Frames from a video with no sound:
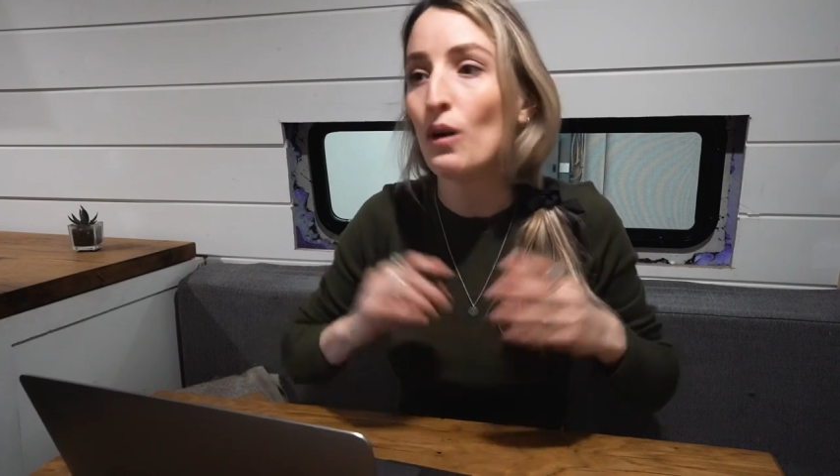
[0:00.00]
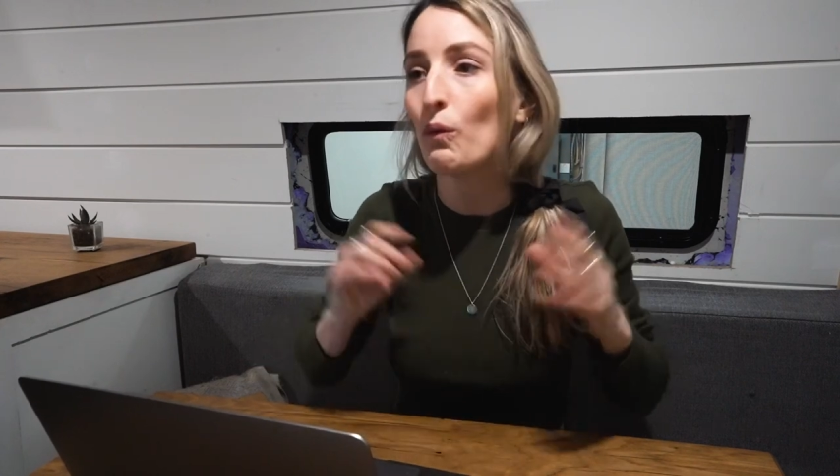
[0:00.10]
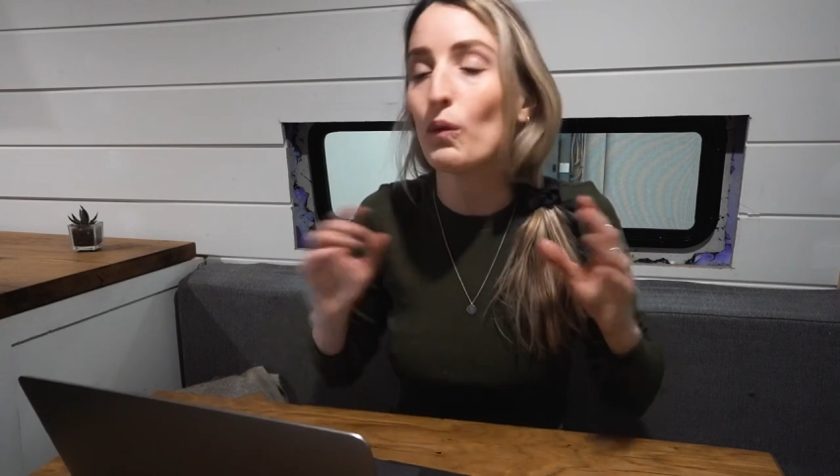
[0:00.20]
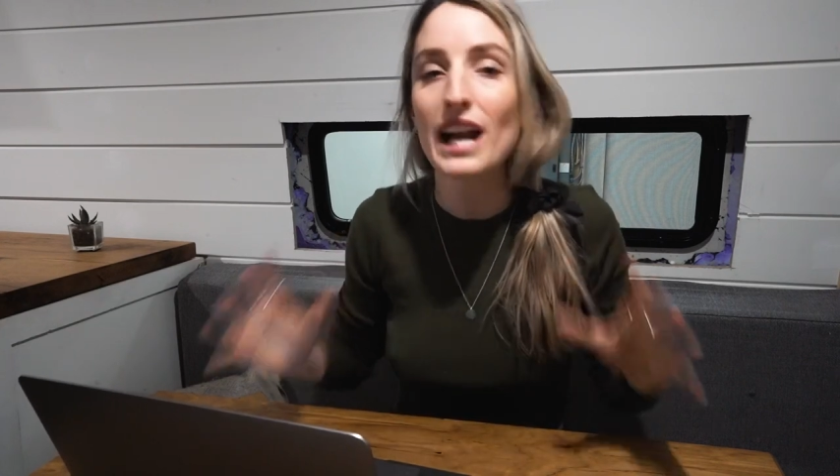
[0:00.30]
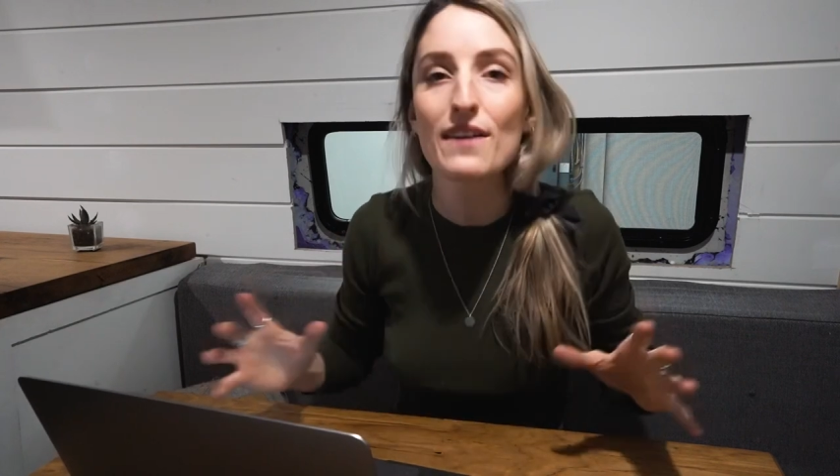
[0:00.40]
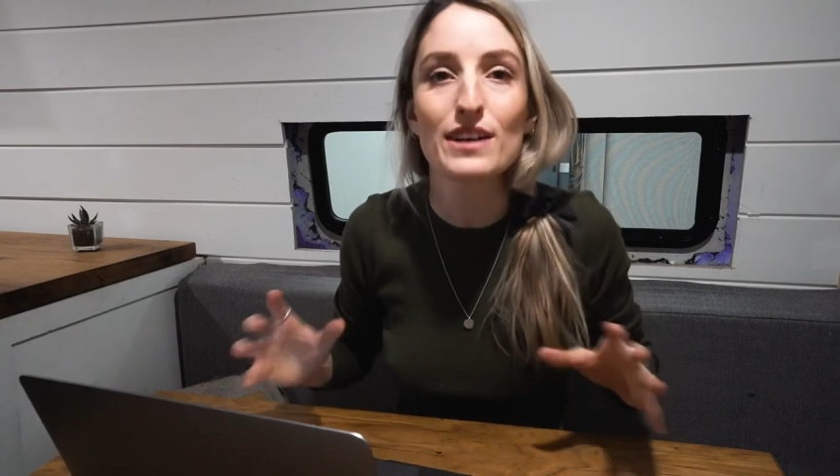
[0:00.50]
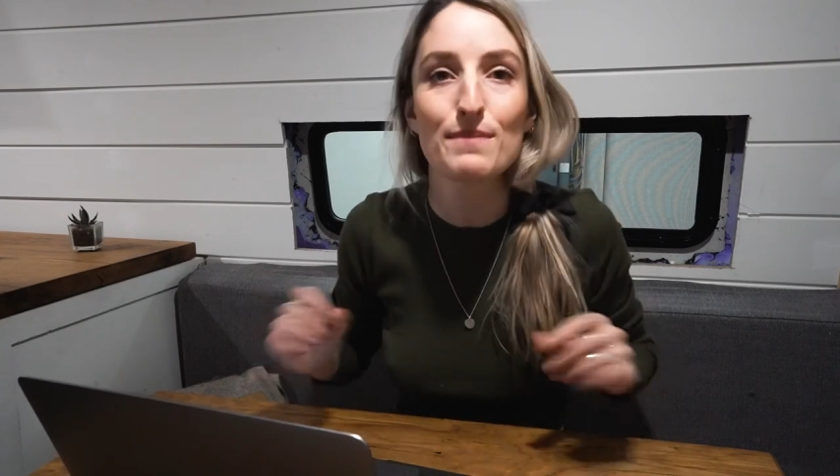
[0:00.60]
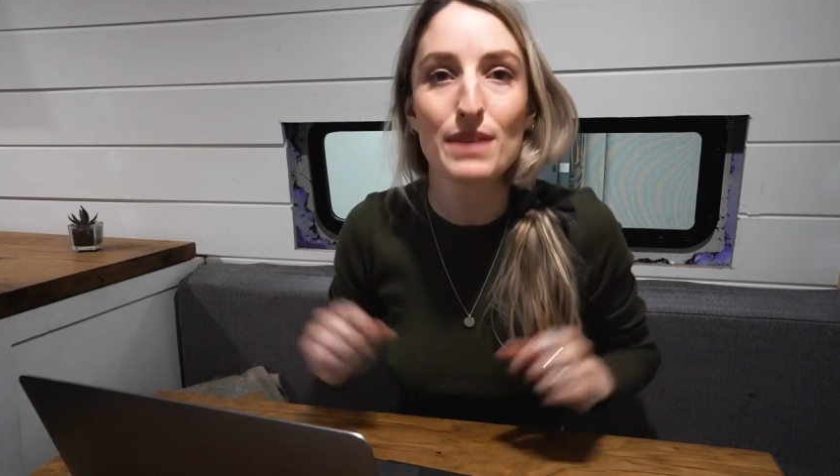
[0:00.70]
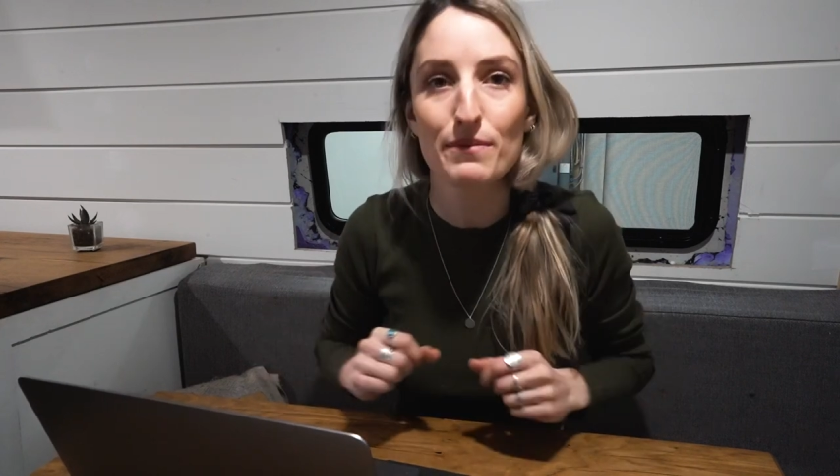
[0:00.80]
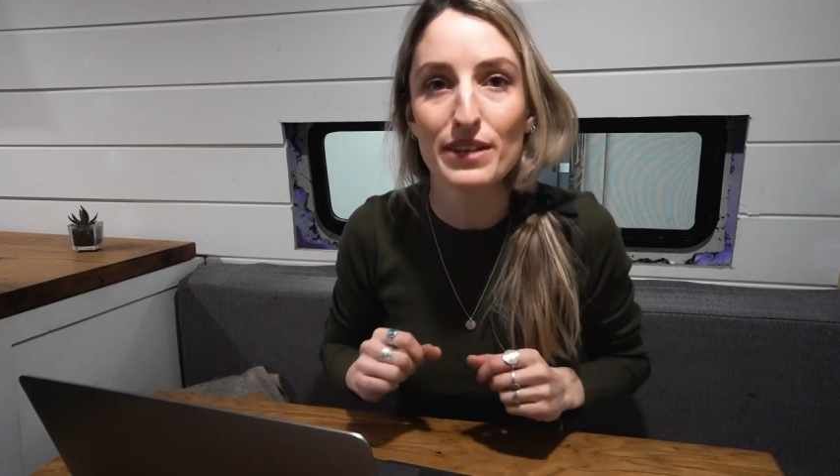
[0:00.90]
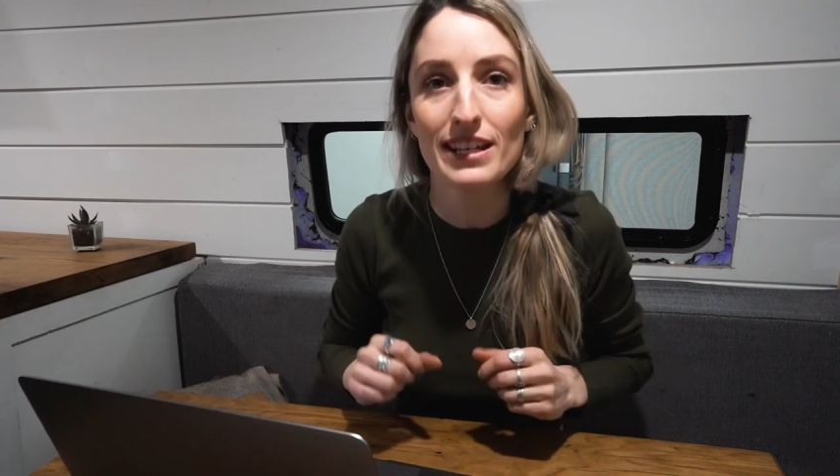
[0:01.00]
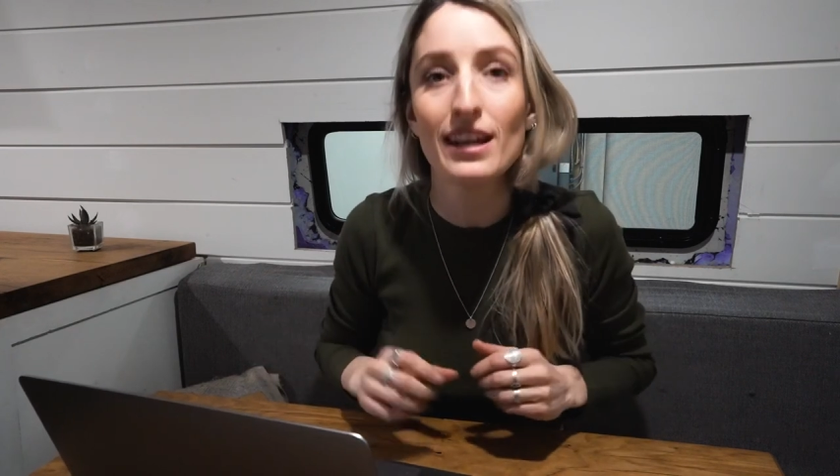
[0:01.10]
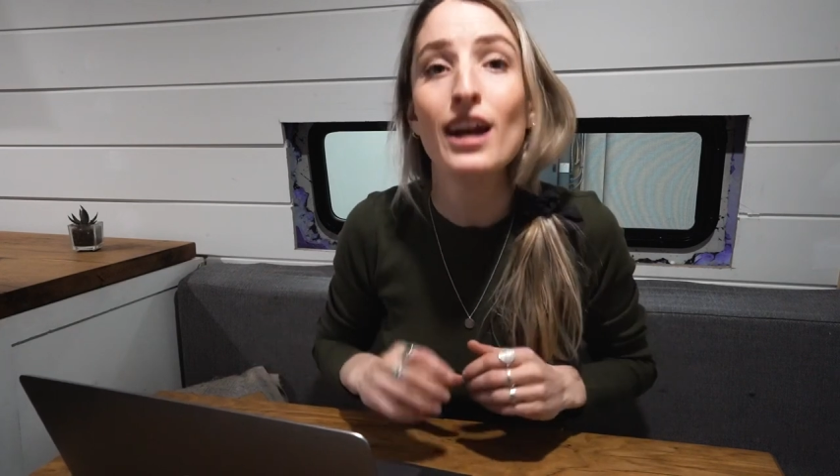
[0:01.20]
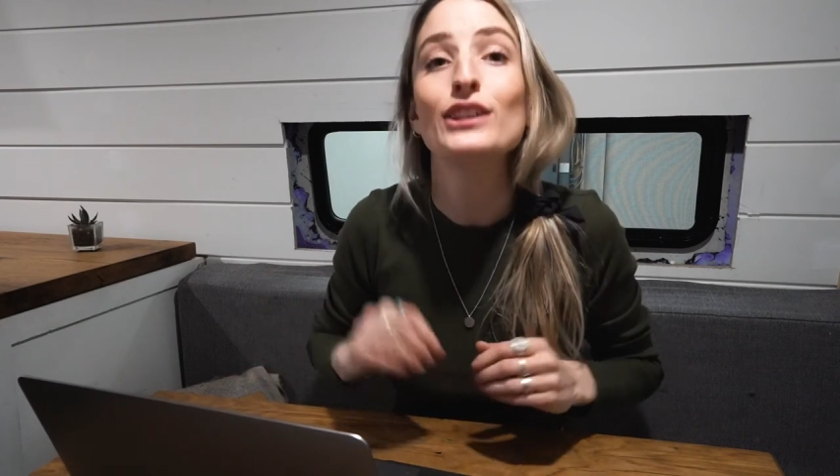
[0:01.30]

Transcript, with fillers: whatever it may be,